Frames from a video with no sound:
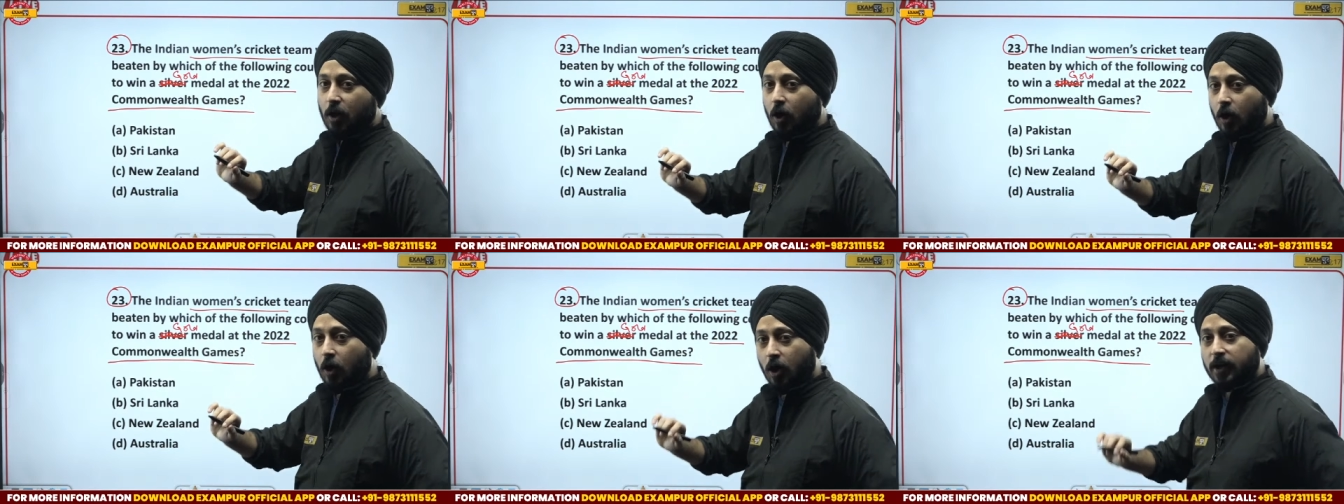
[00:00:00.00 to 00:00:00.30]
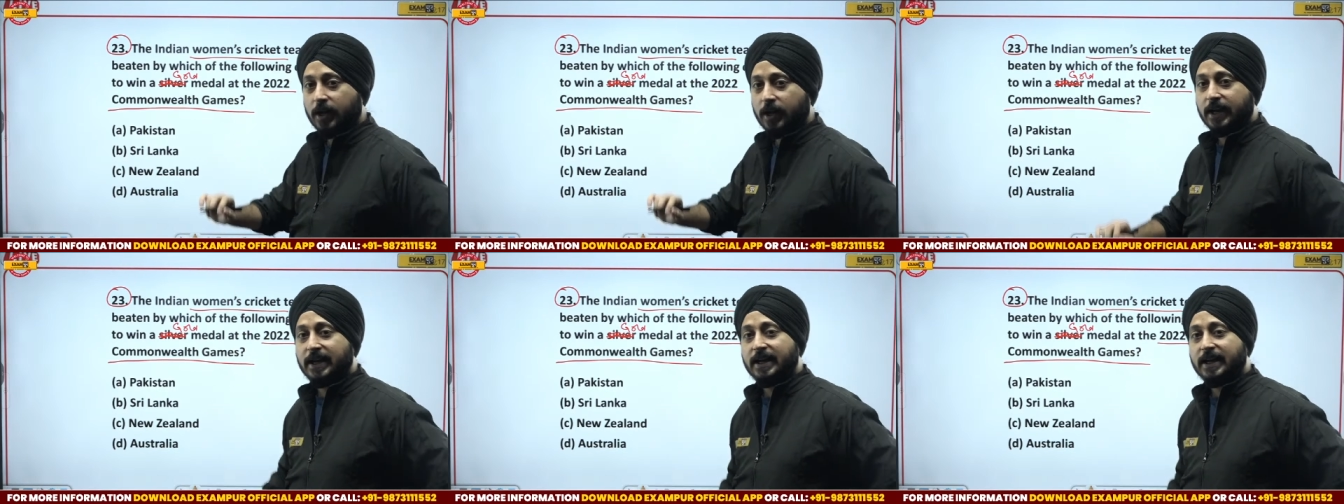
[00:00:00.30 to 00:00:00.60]
or
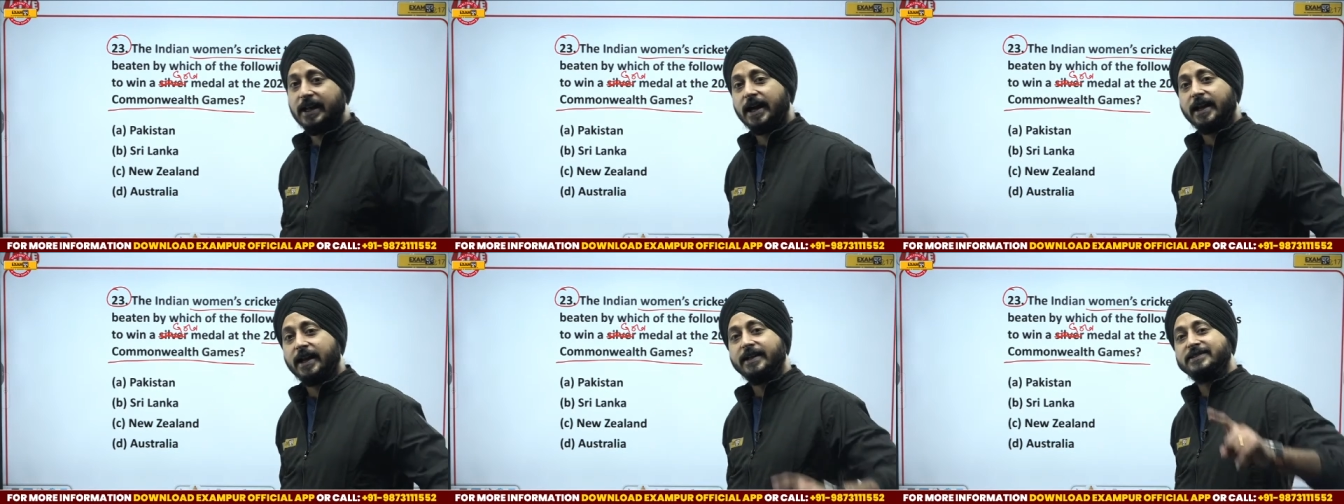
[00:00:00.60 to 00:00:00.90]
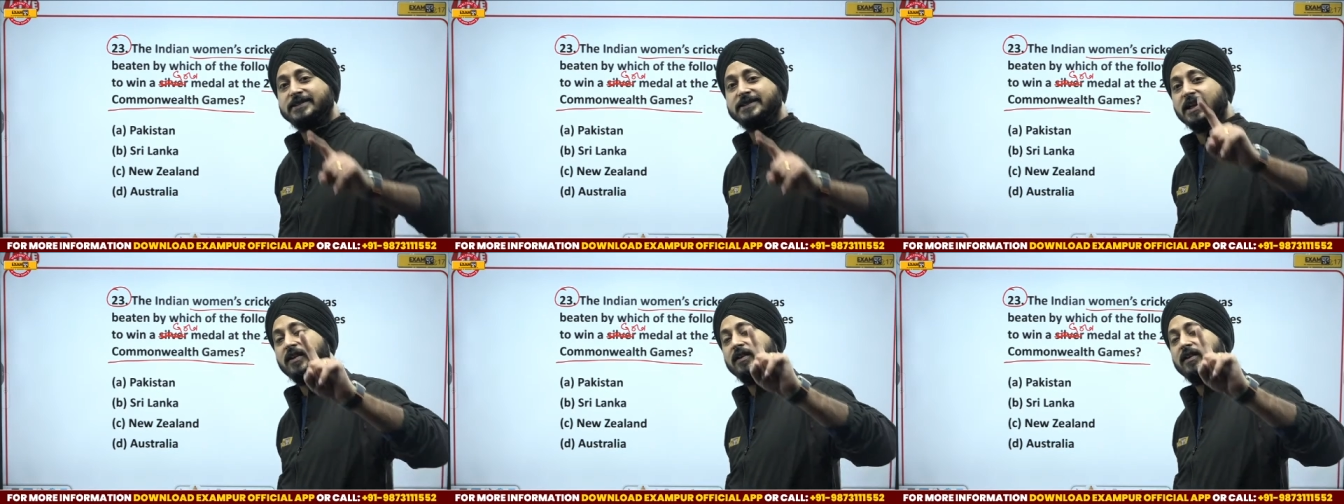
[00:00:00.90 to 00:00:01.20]
India
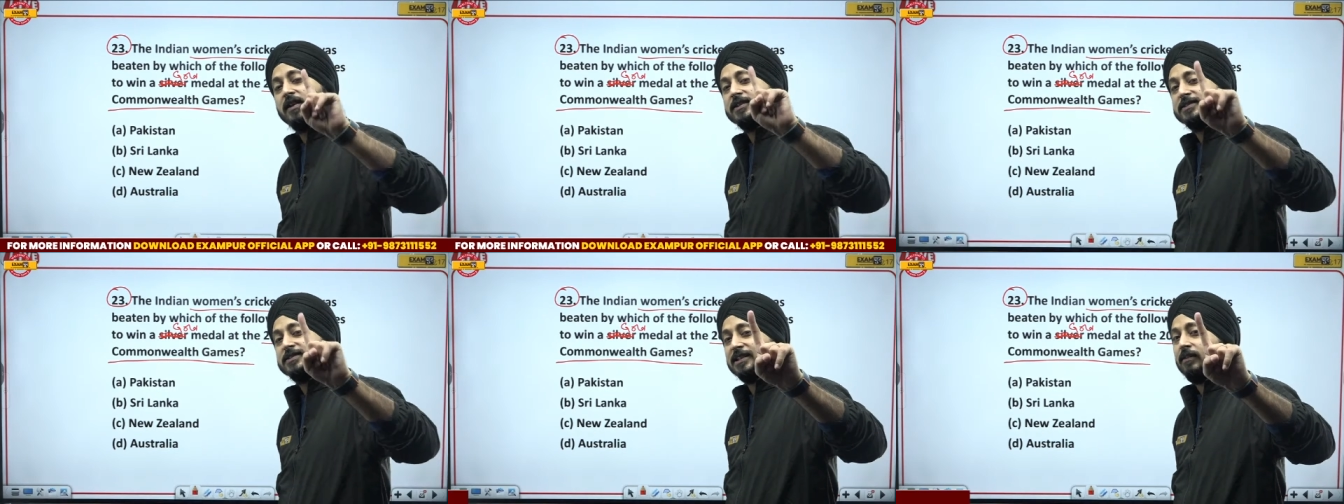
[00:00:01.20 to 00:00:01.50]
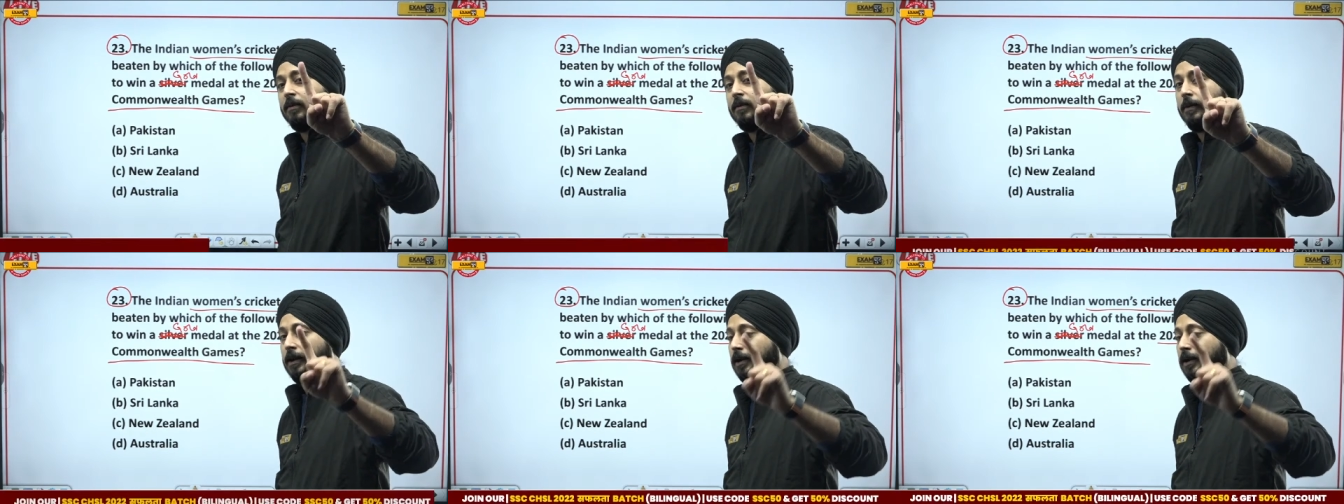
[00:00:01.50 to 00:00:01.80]
received
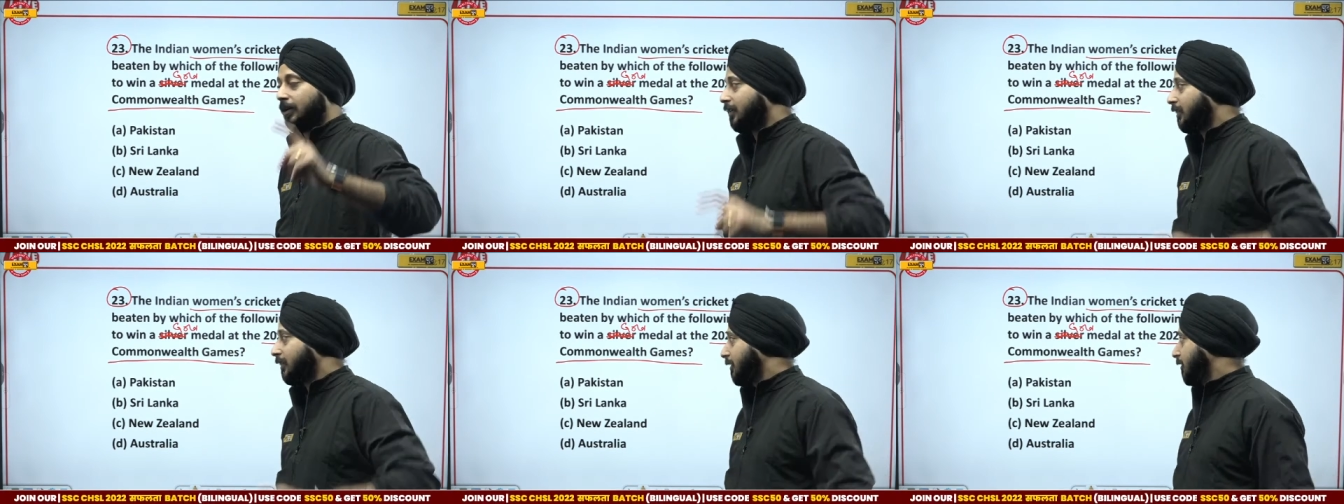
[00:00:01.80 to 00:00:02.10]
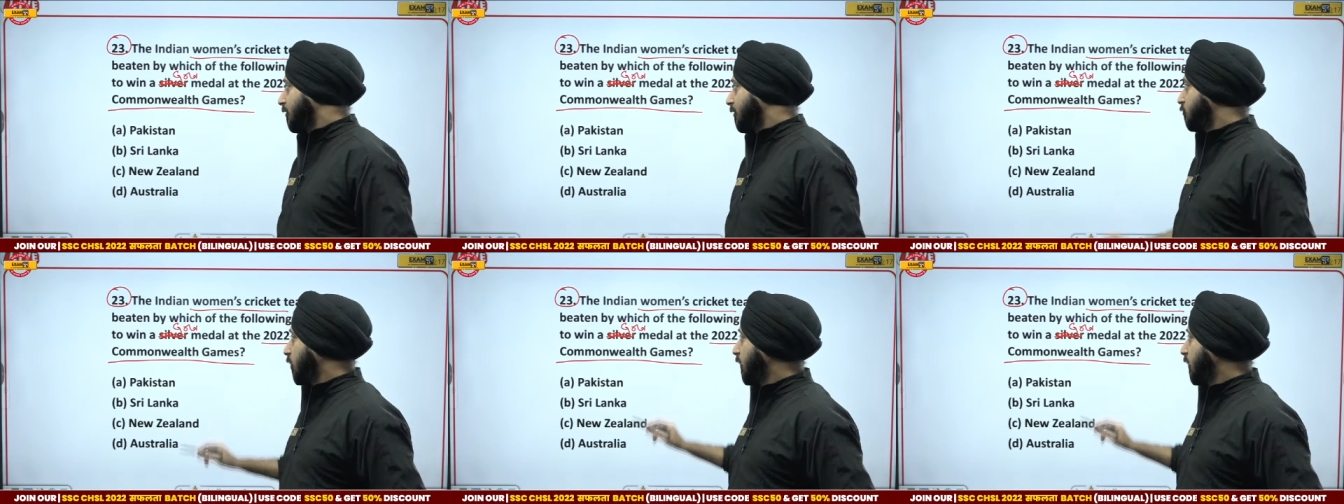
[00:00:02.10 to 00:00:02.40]
silver medal.
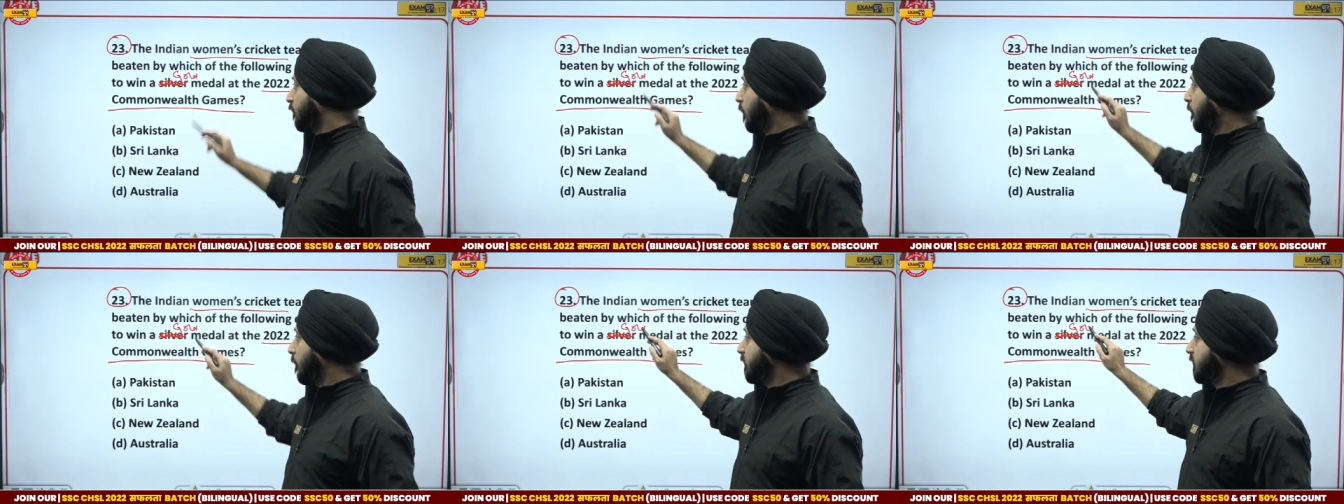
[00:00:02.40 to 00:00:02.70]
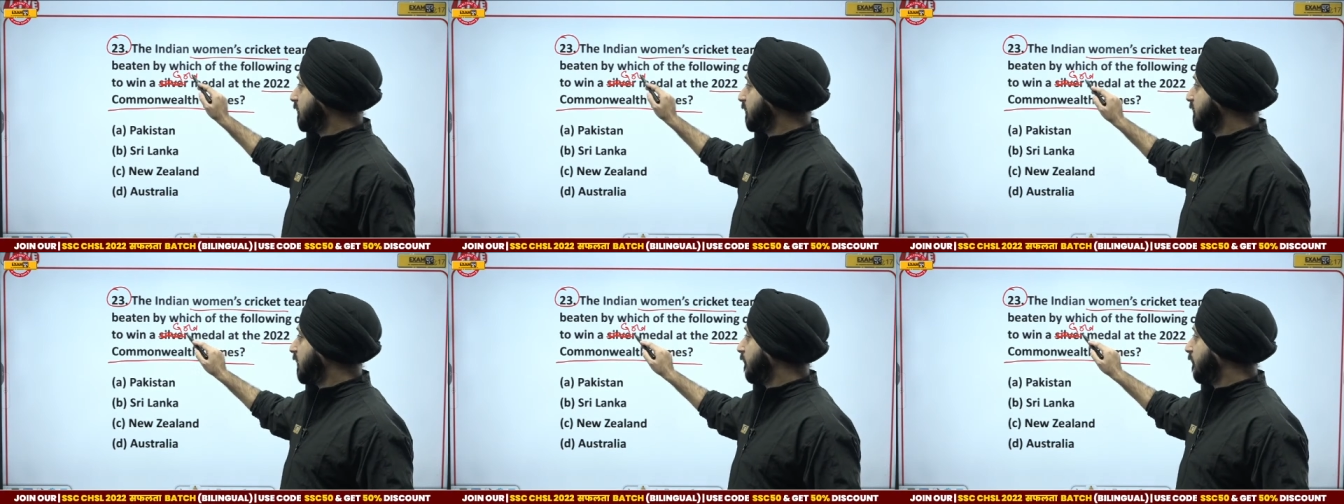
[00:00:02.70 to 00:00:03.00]
So
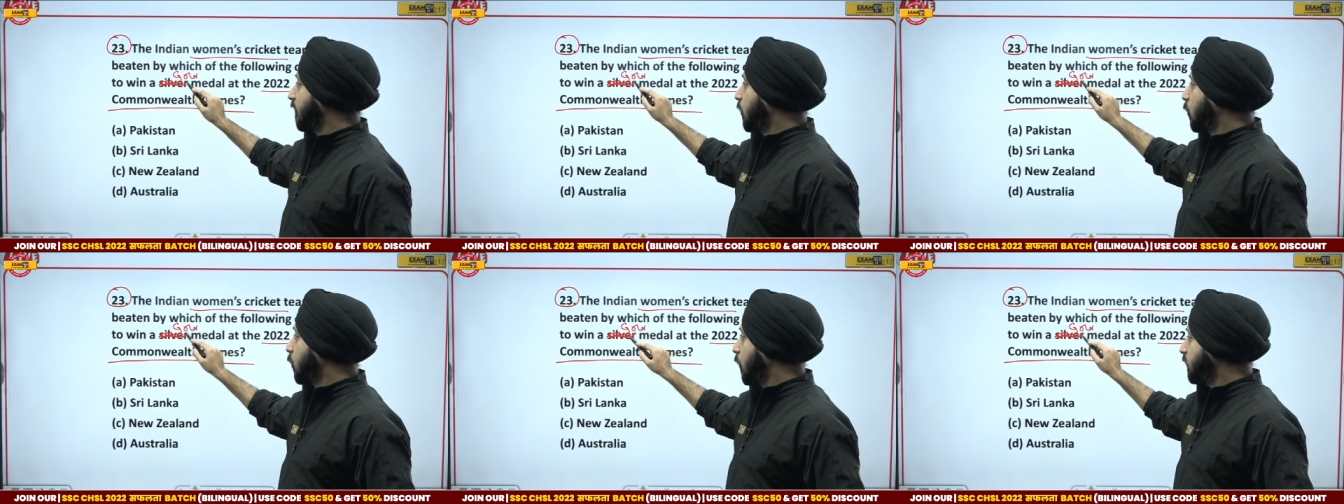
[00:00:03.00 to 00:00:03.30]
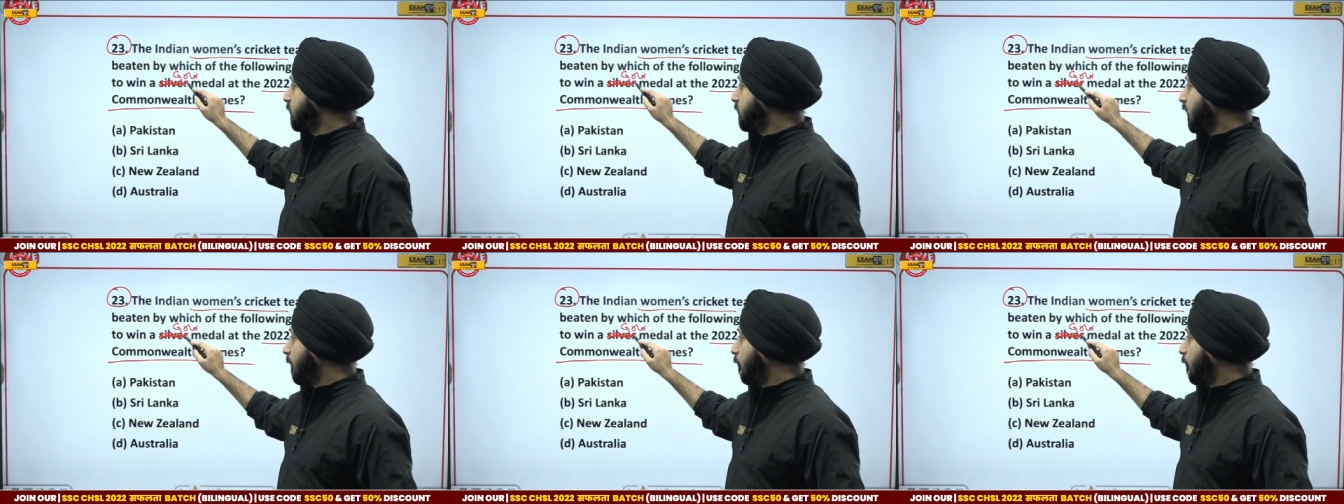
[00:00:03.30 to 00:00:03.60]
information is given to
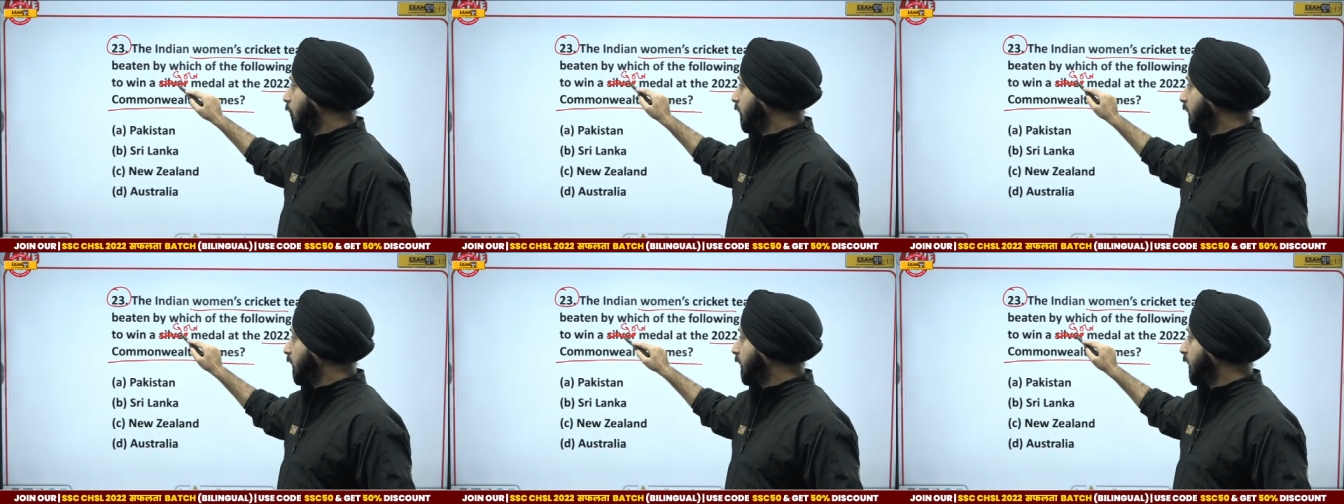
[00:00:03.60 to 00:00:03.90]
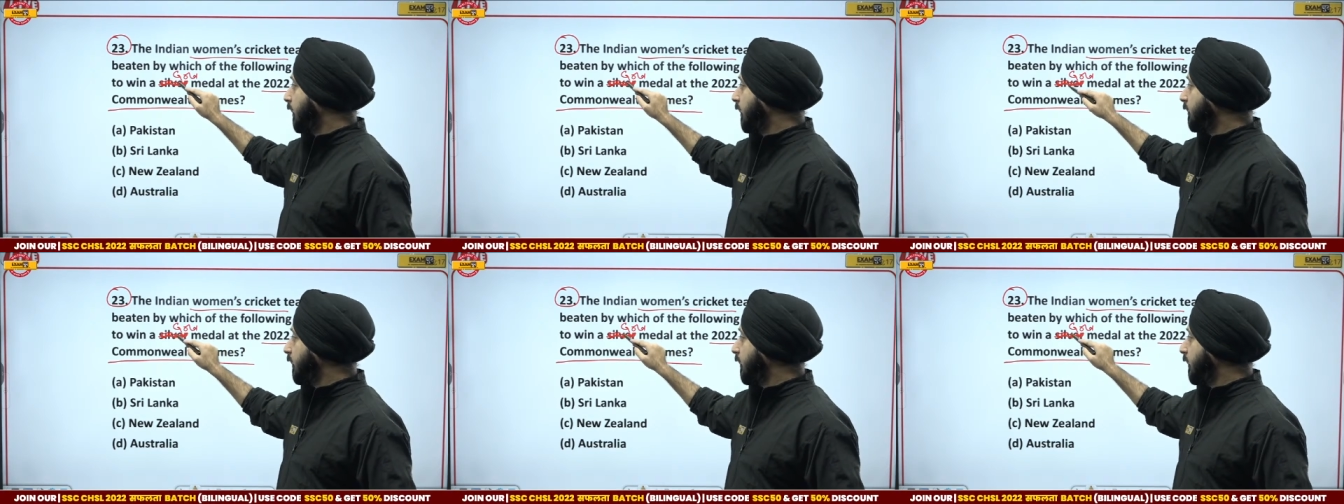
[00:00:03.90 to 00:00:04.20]
us about
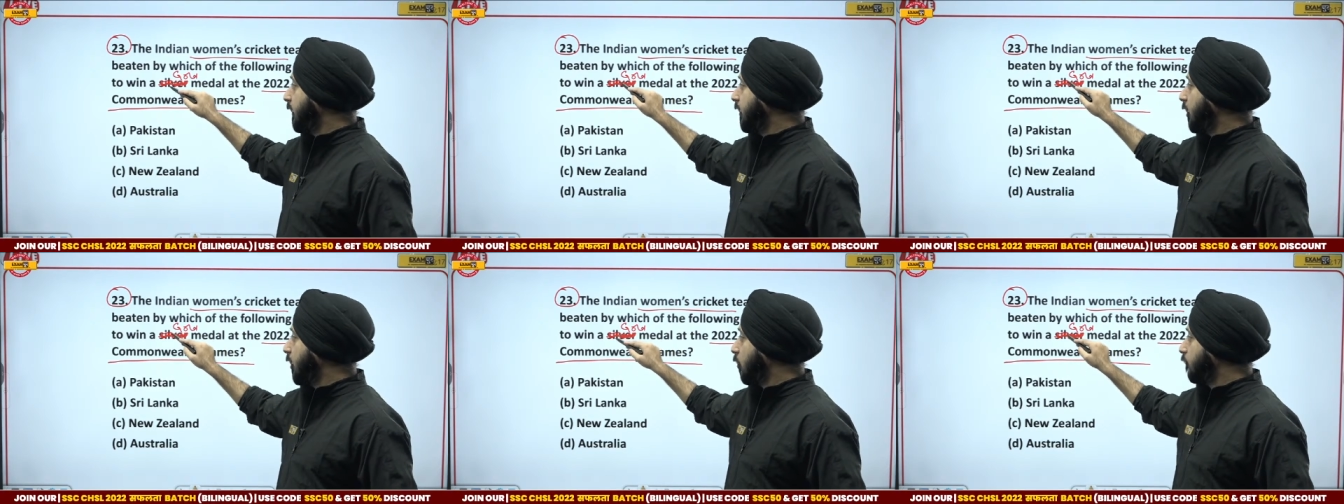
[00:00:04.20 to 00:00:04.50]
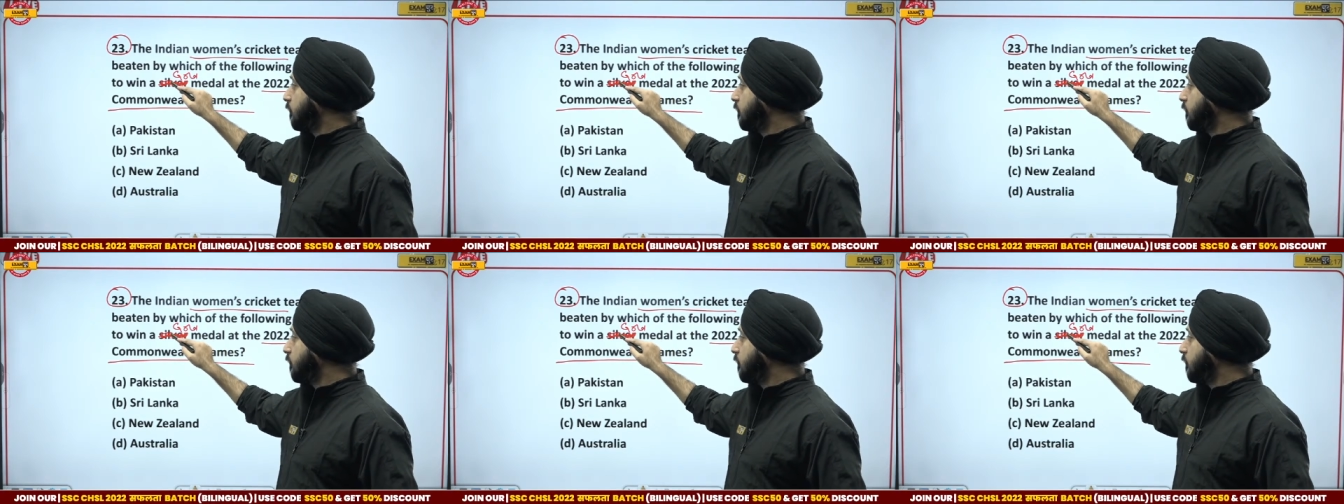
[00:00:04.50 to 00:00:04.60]
India that India